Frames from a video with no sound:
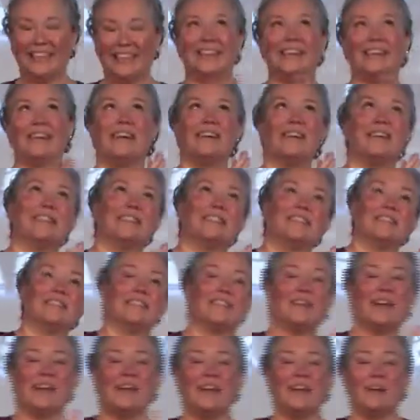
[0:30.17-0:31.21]
Oh,
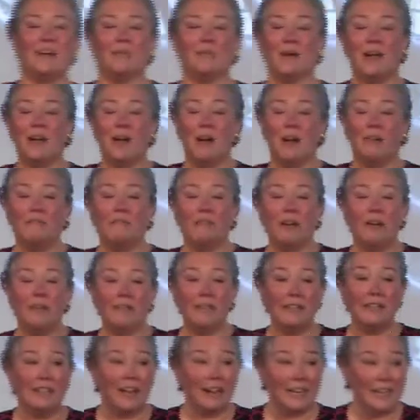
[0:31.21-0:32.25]
we are
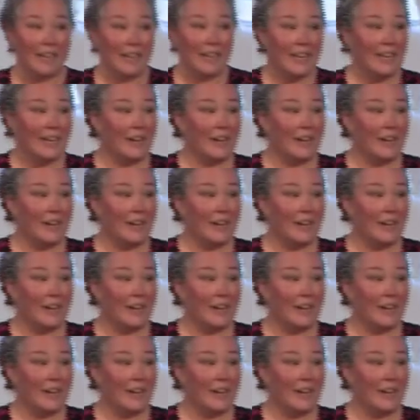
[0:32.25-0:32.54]
very lucky